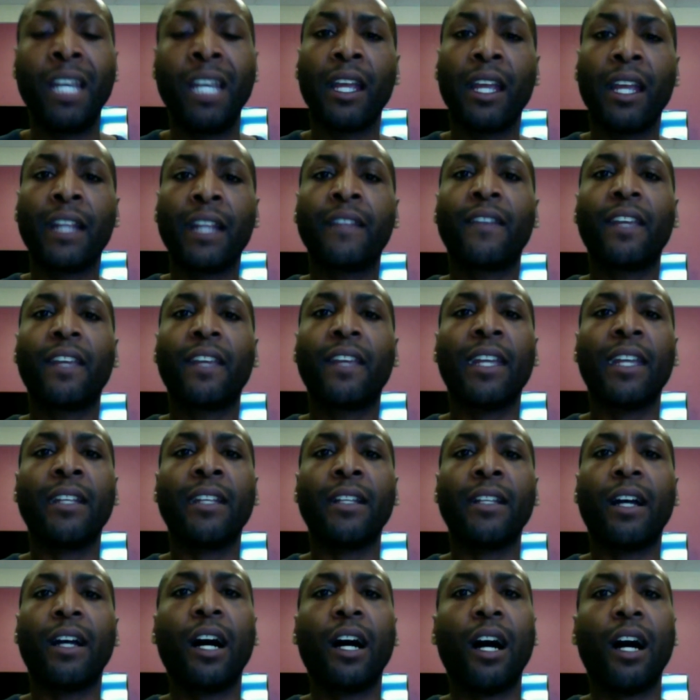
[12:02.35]
And then
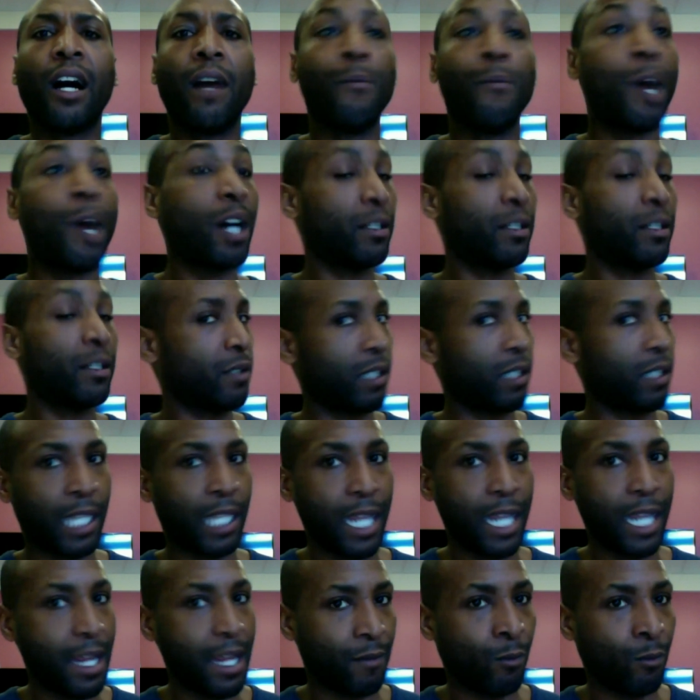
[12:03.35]

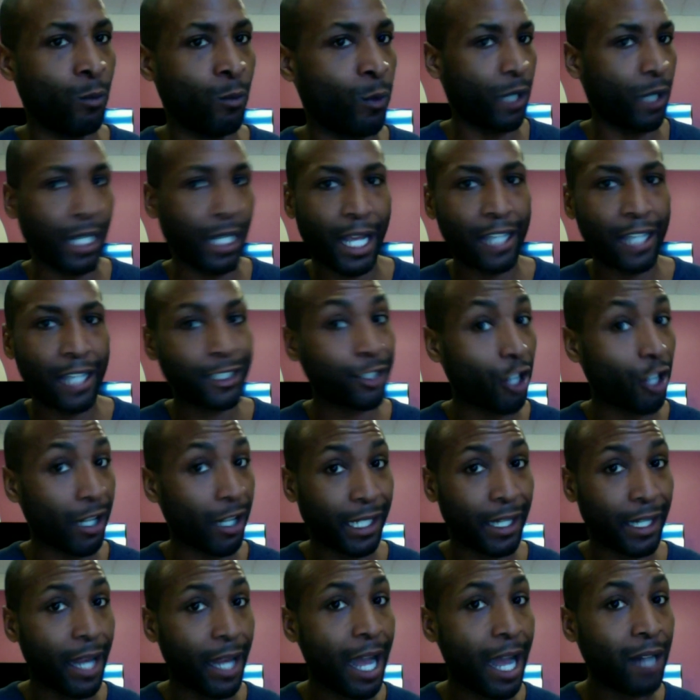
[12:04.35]
again, I
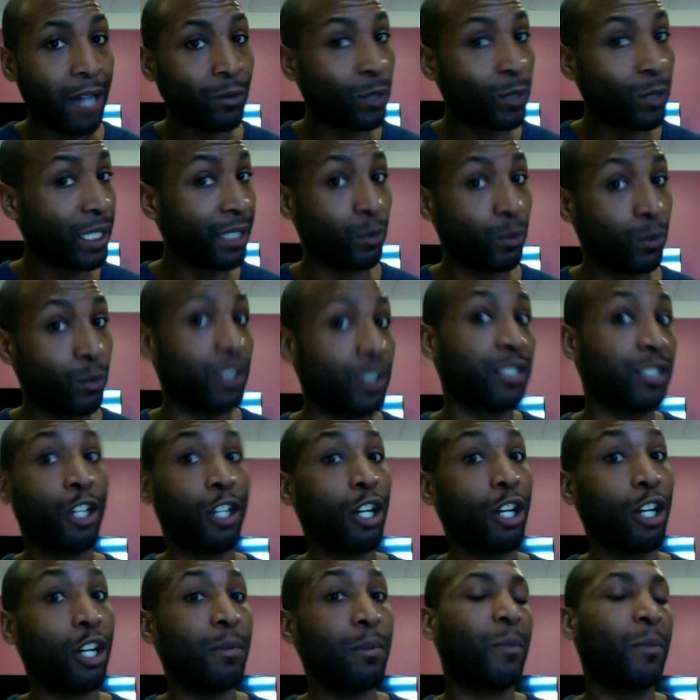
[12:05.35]
started out with was
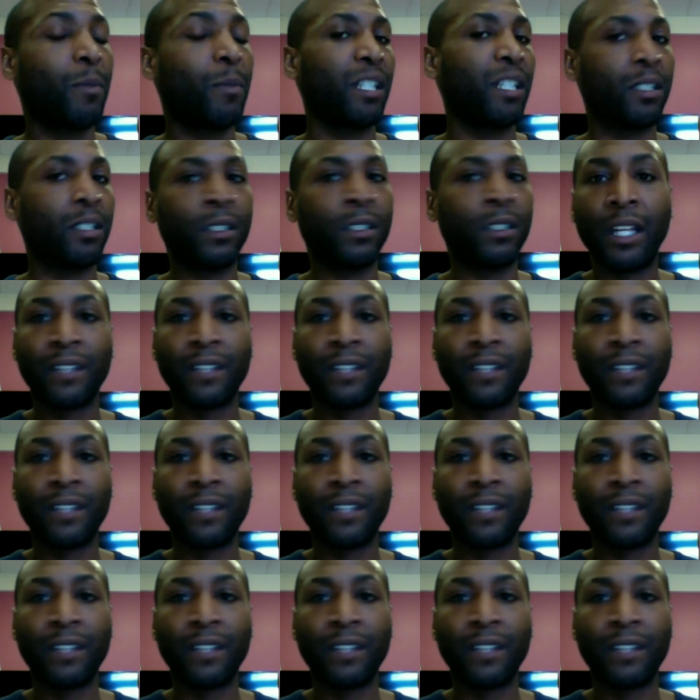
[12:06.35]
curb appeal.